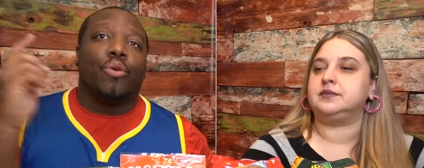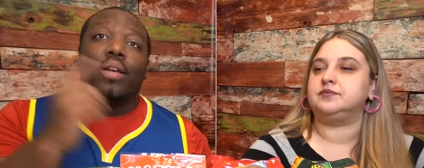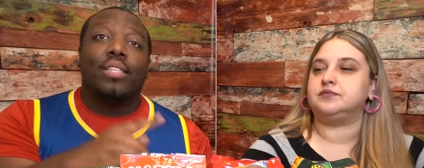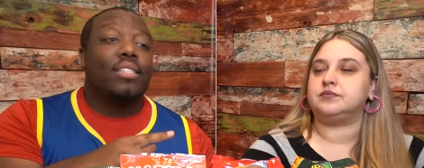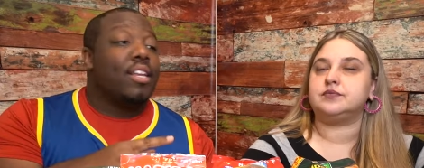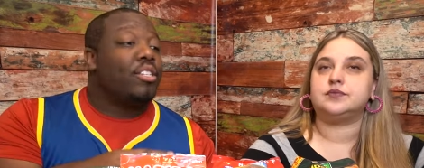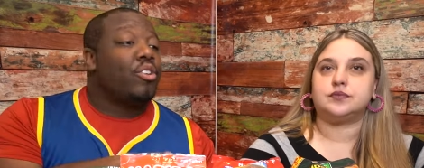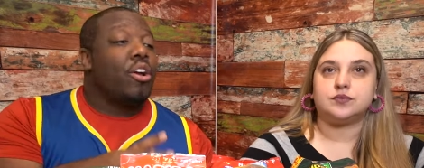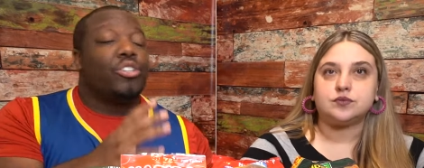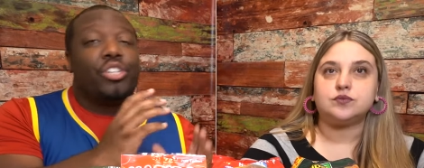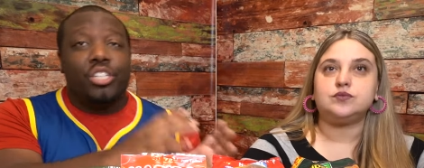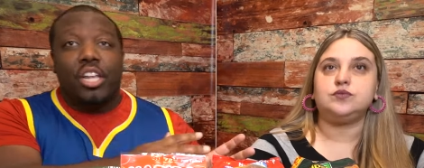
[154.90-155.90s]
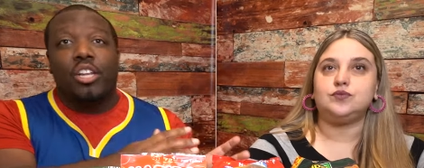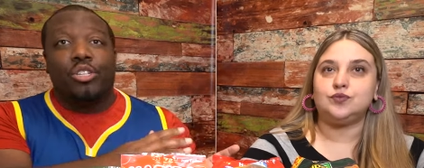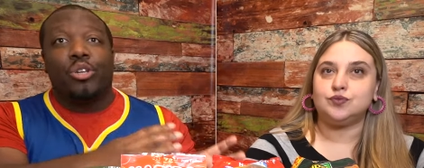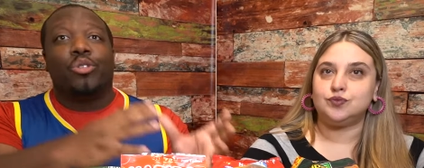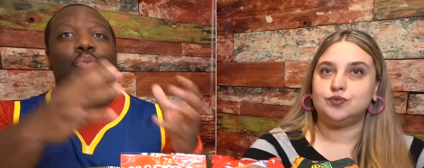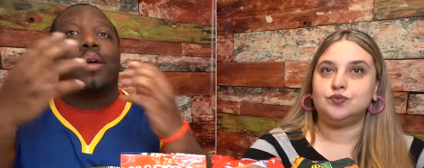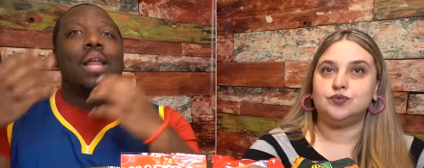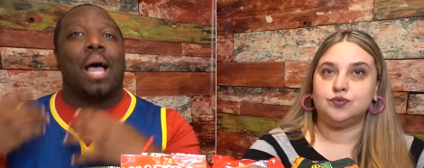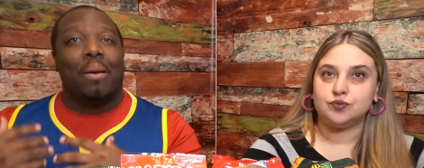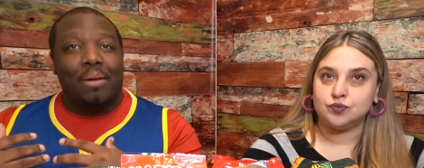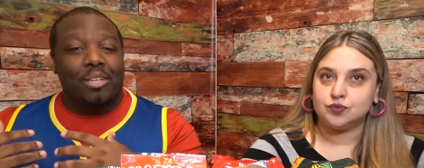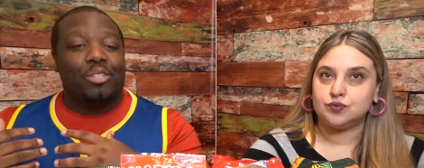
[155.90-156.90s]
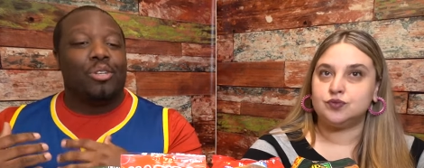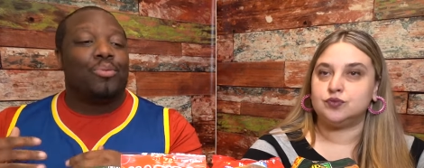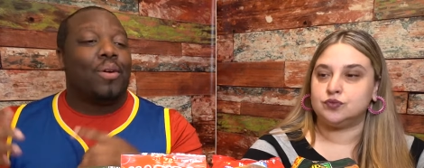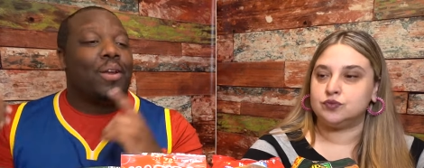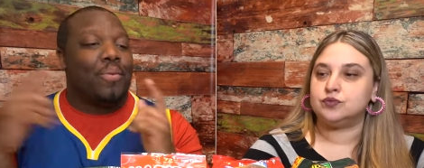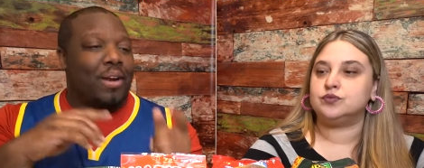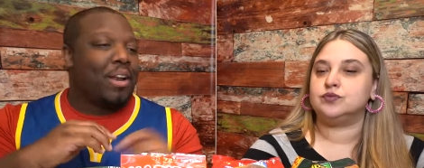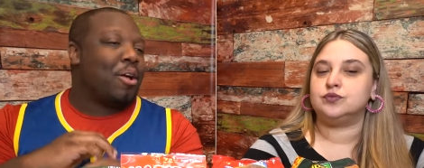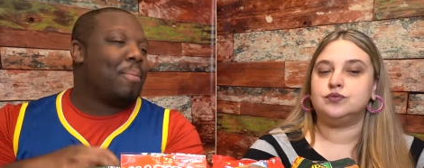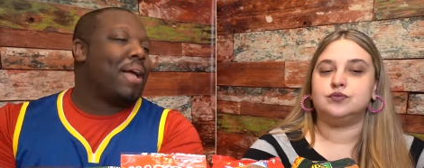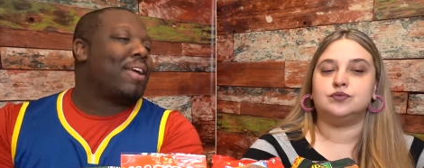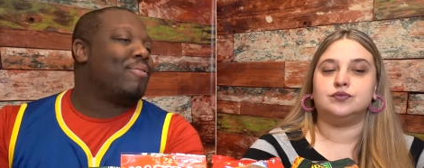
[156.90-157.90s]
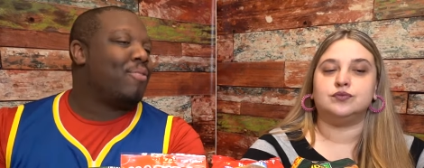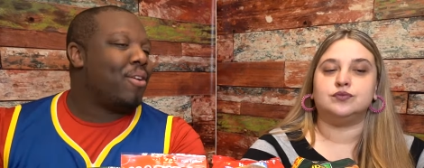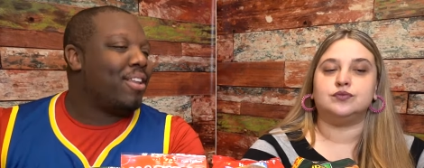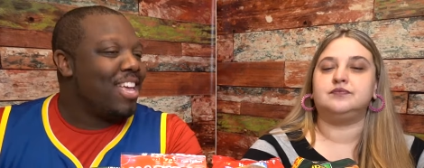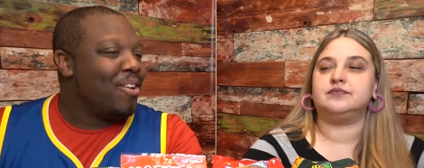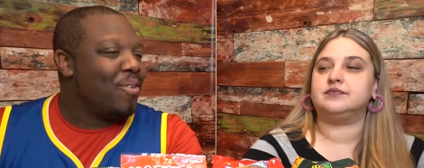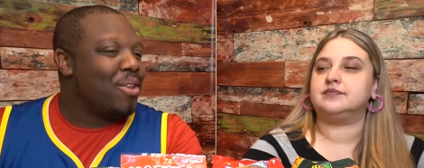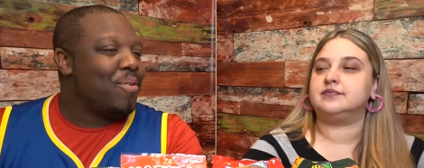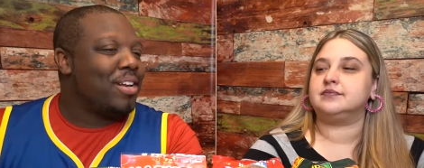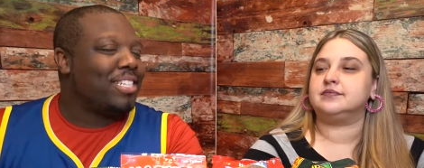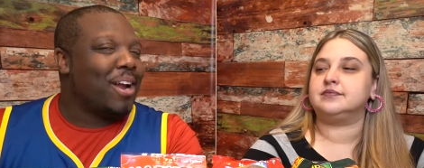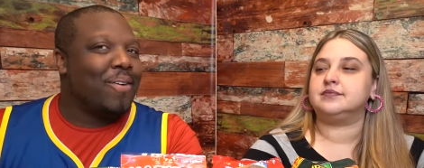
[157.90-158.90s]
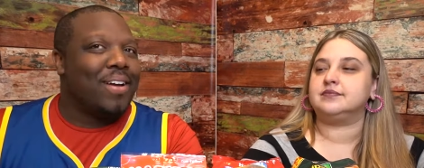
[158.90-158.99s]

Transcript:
Speaker 1: Chris is gonna start. She's gonna choose one. I'm gonna choose one, and we're gonna go back and forth. What do you want to start